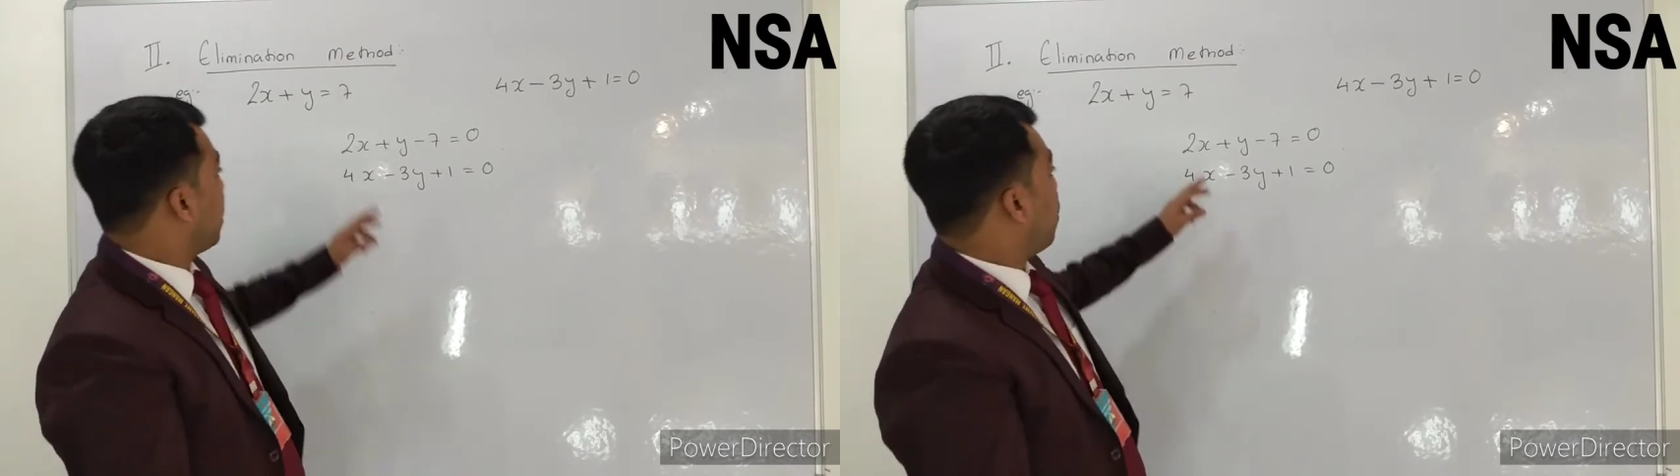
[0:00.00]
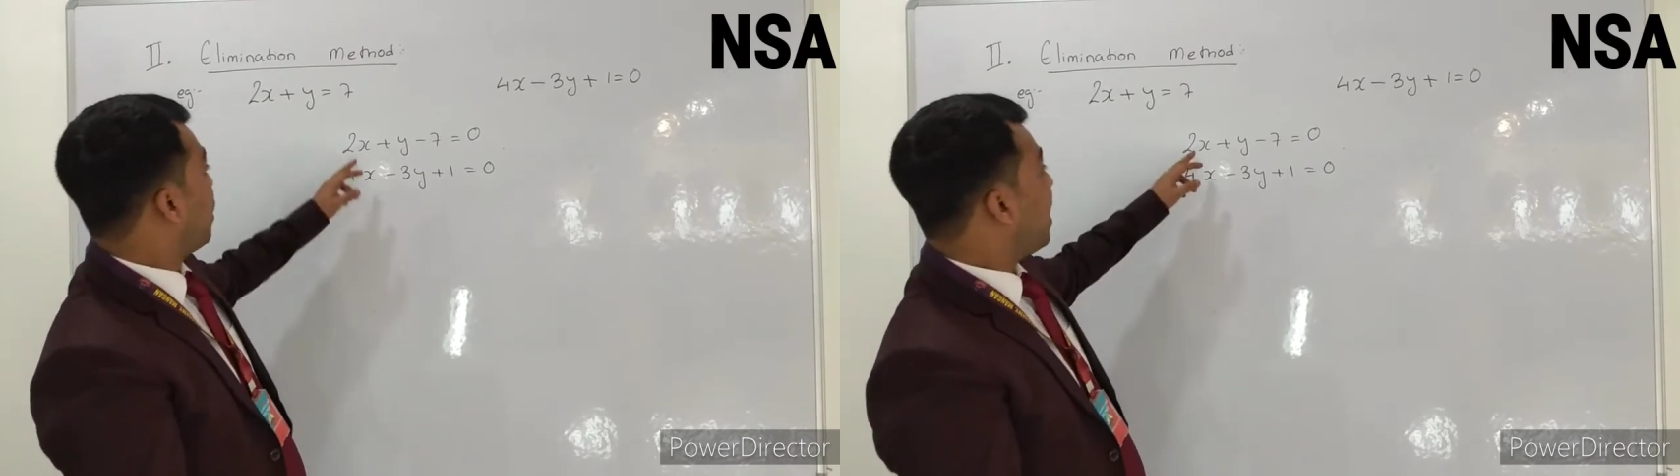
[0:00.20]

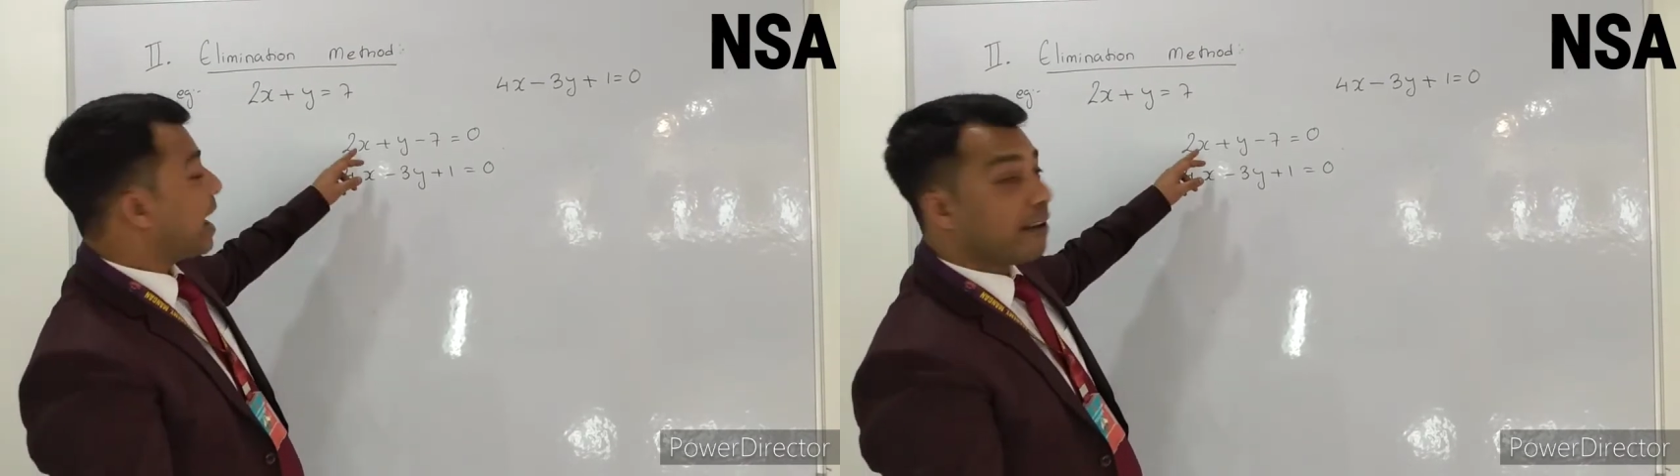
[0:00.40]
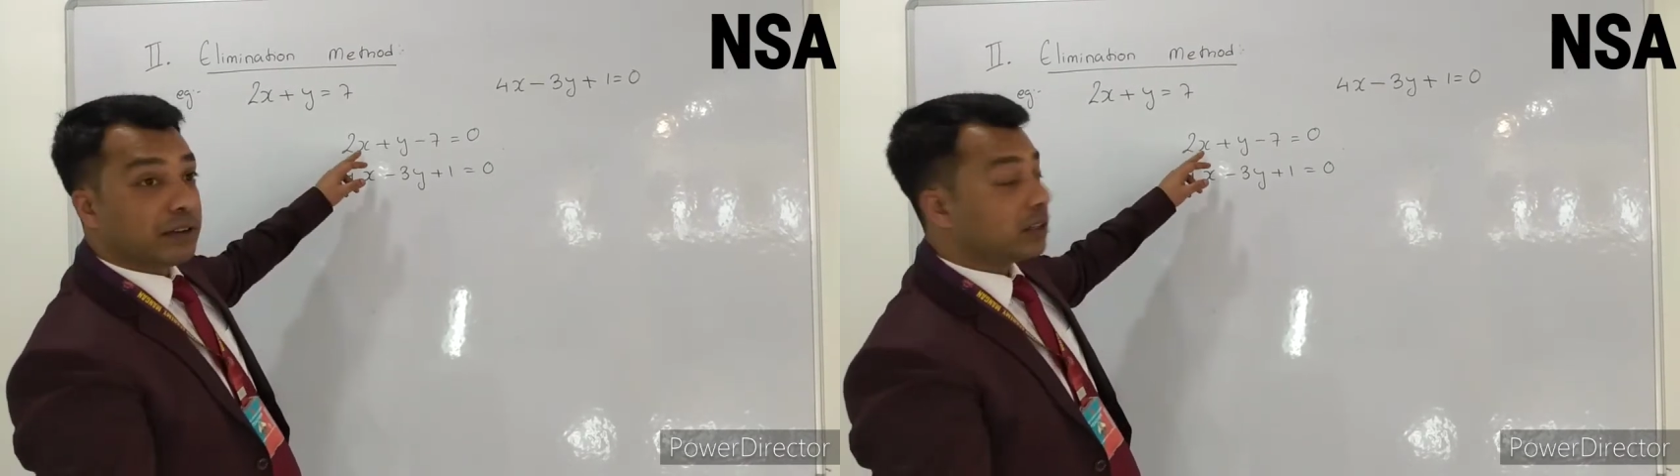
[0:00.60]
what you
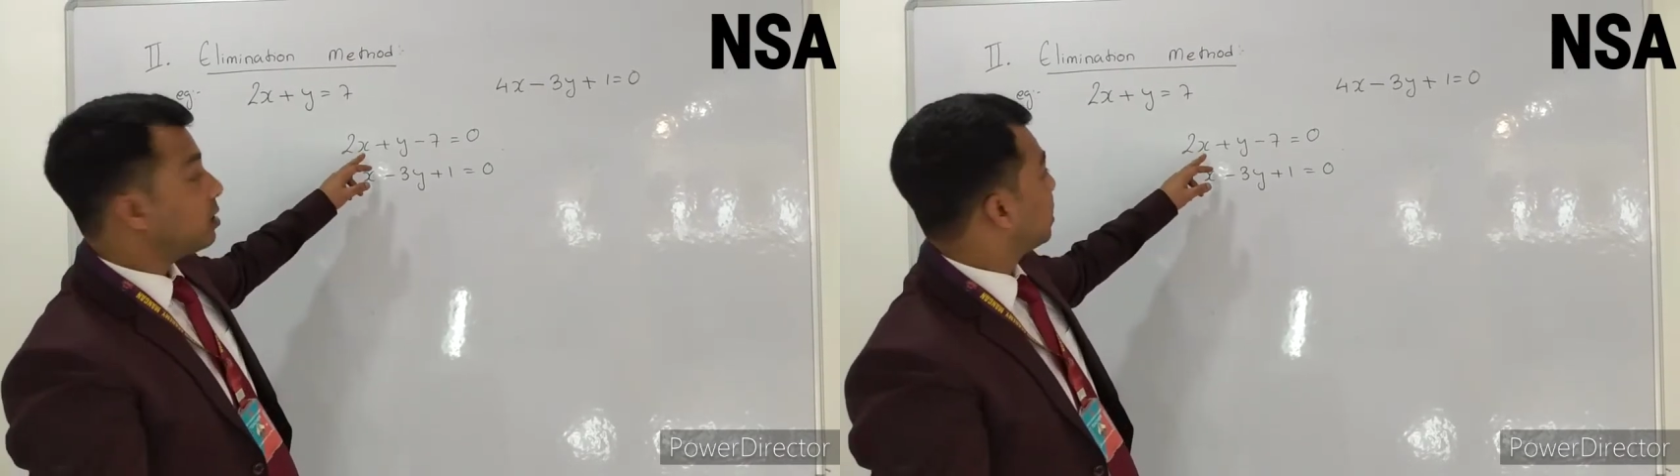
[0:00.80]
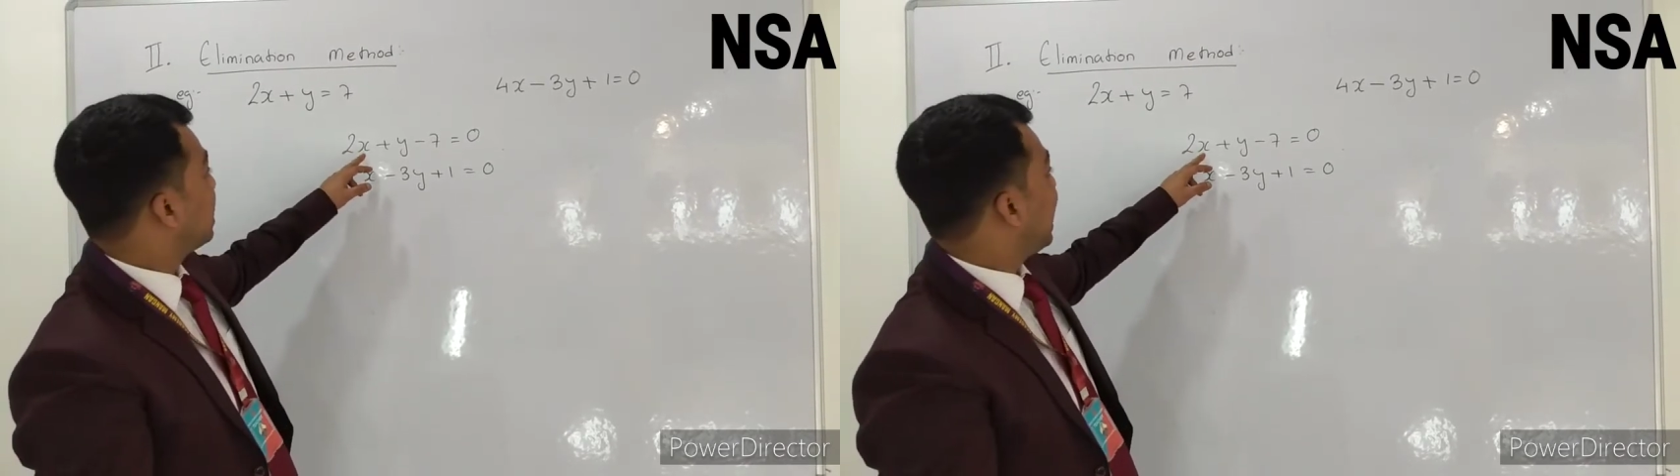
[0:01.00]
have is,
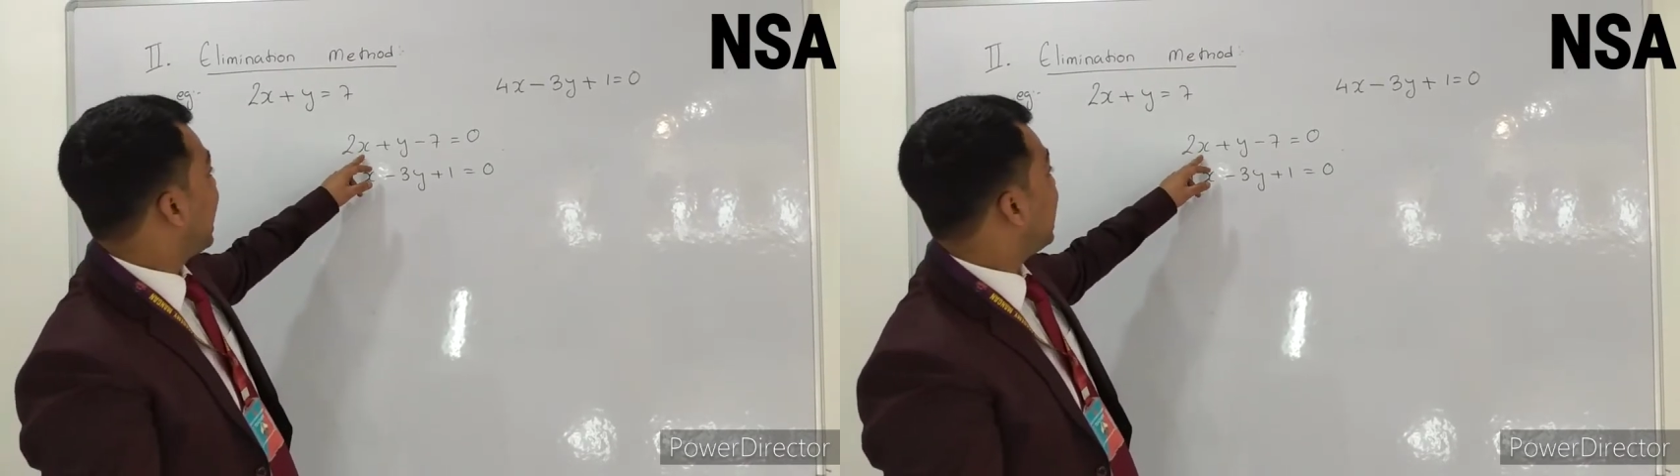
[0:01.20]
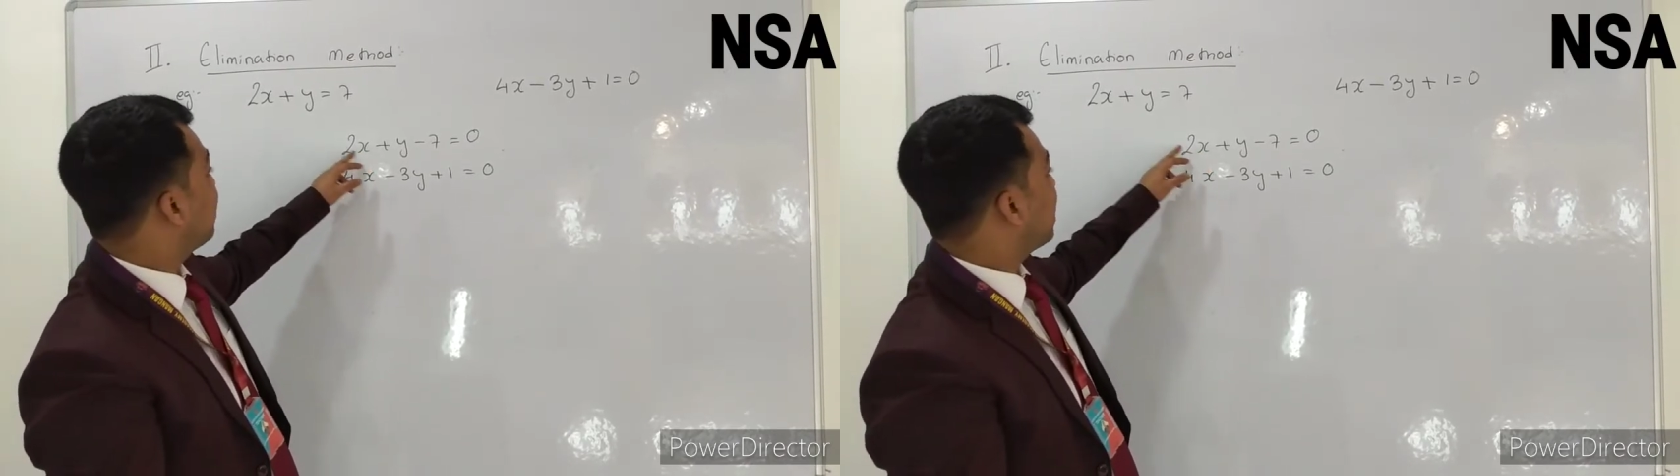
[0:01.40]
the
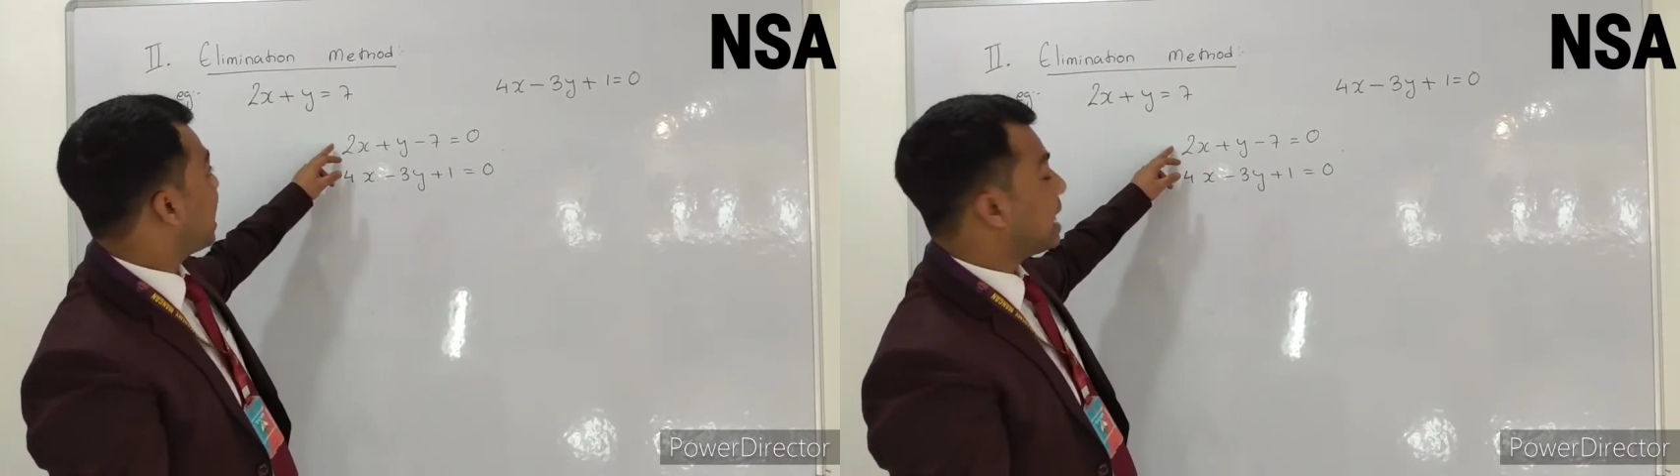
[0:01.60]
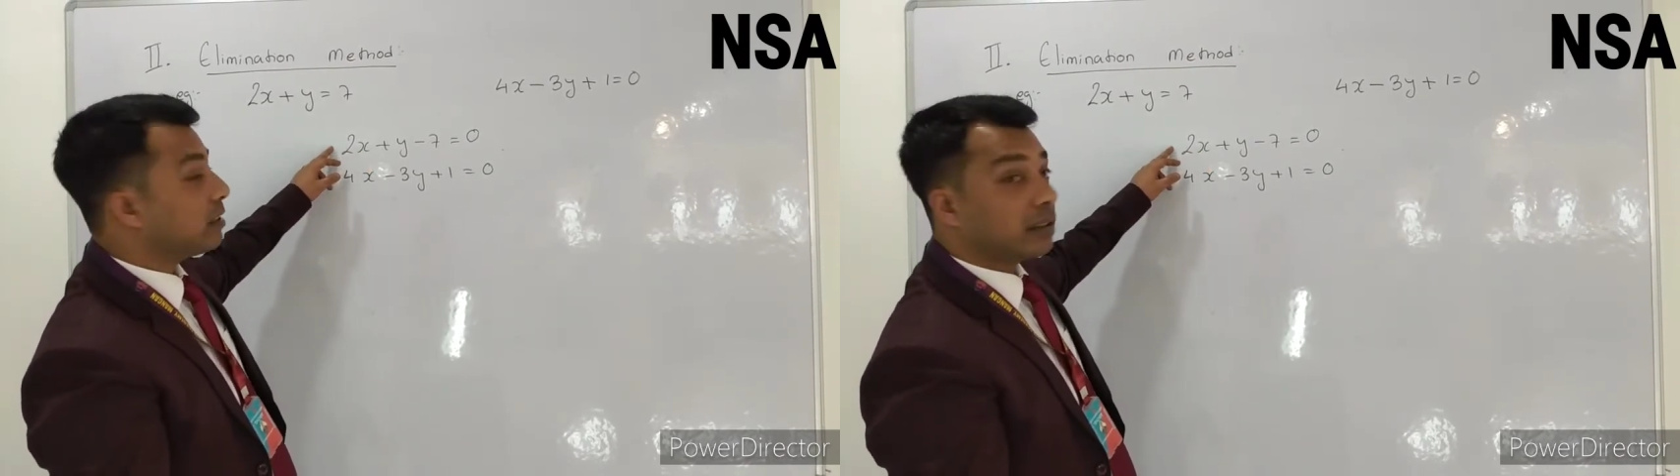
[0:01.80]
x
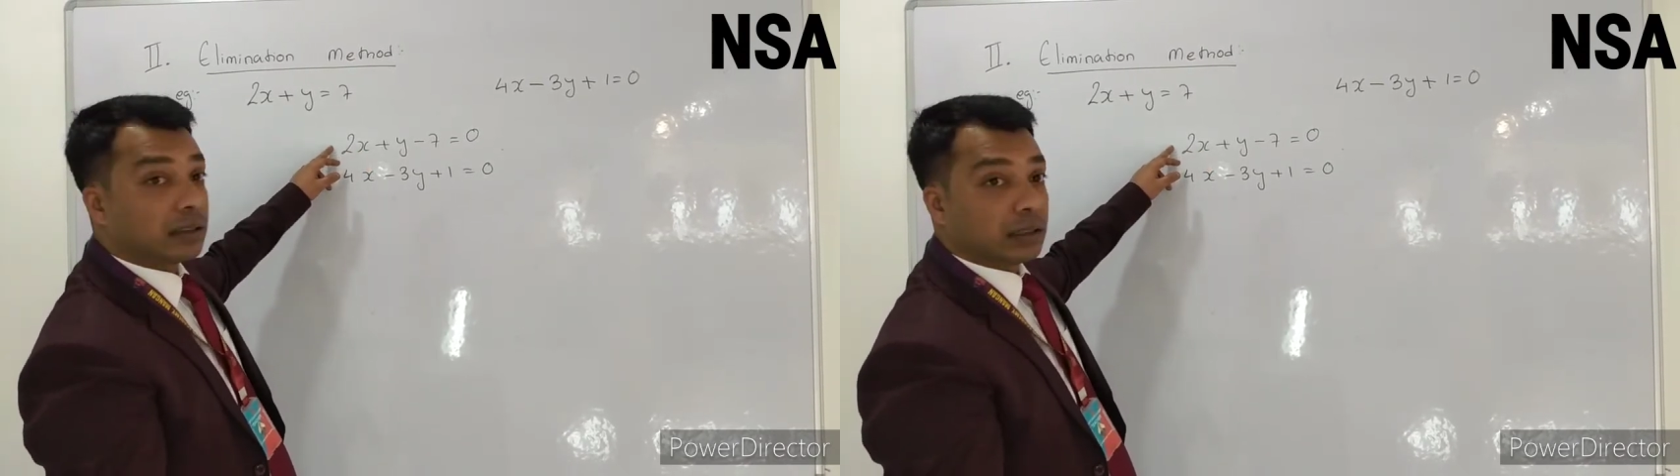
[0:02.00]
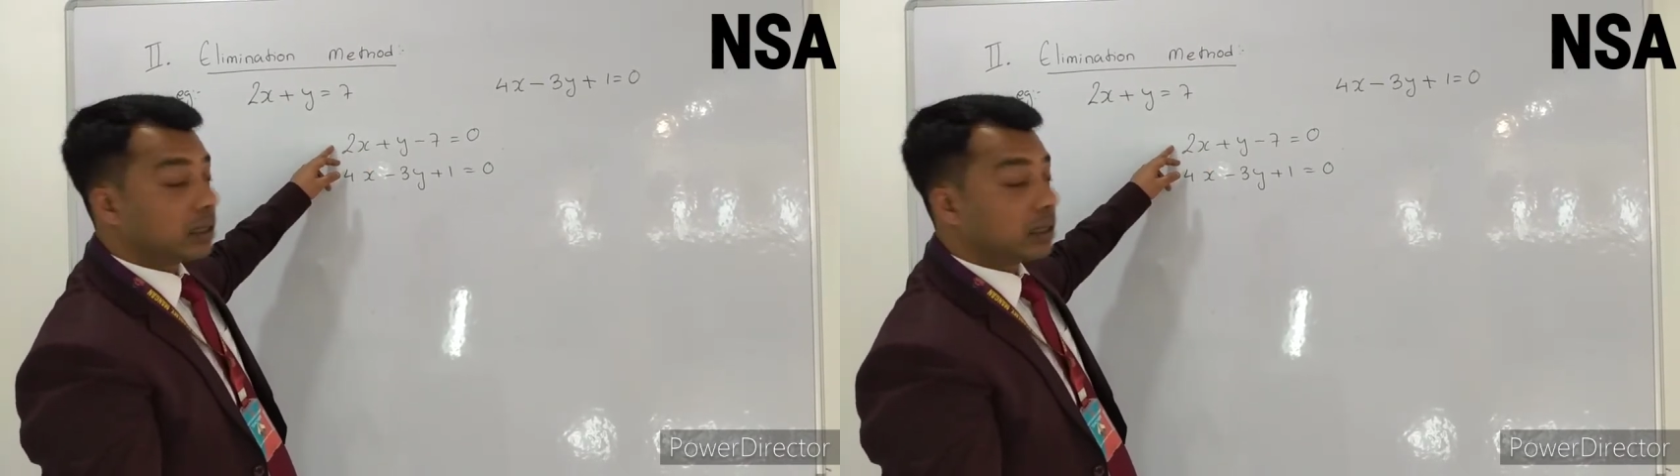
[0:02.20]
has